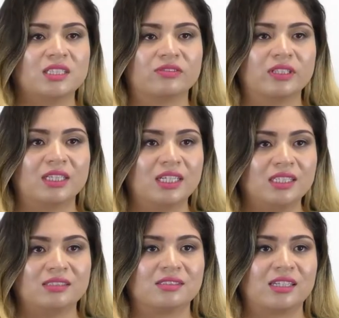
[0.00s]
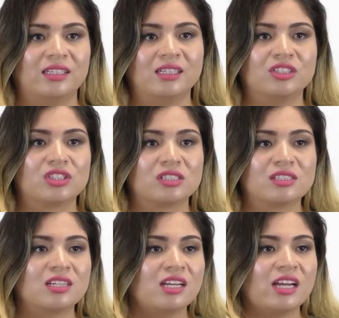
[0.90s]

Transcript: different things, and just